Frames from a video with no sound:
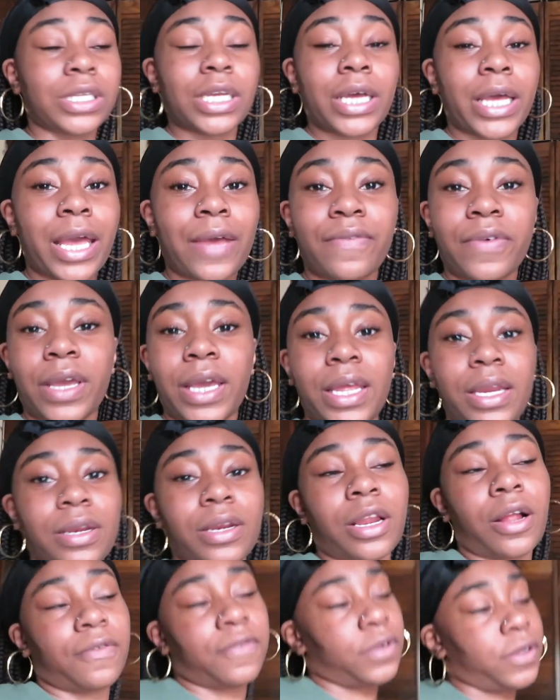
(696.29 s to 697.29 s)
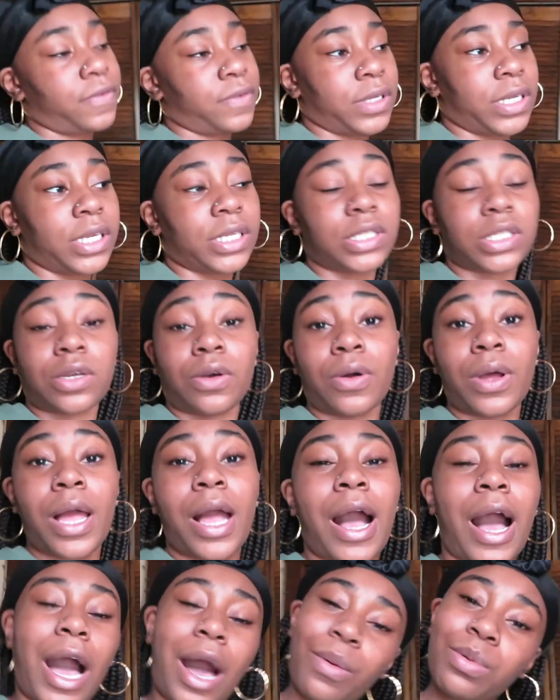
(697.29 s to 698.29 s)
I haven't edited off of it yet, so
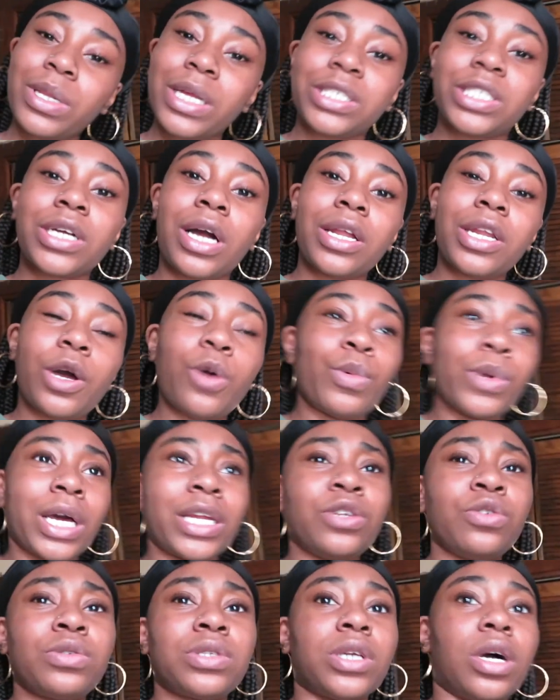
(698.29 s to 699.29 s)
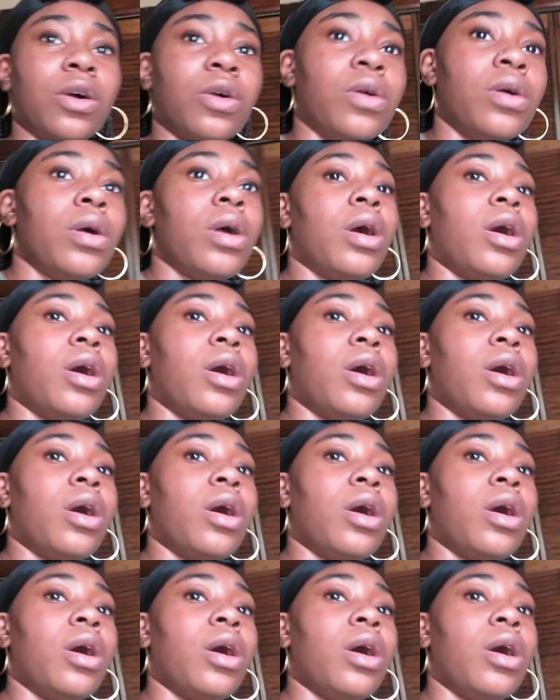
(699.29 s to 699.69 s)
I will let y'all know when I do so.